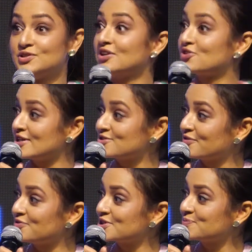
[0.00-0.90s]
the trust
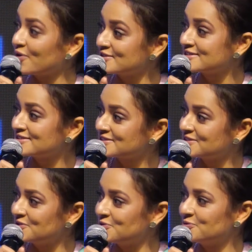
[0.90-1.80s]
of your sponsors
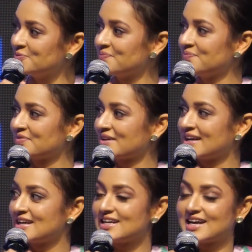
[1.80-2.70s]
in you.
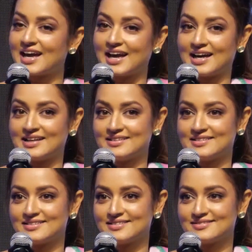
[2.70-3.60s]

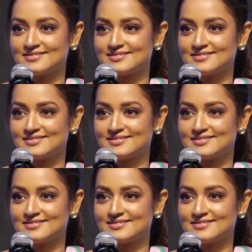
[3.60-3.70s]
And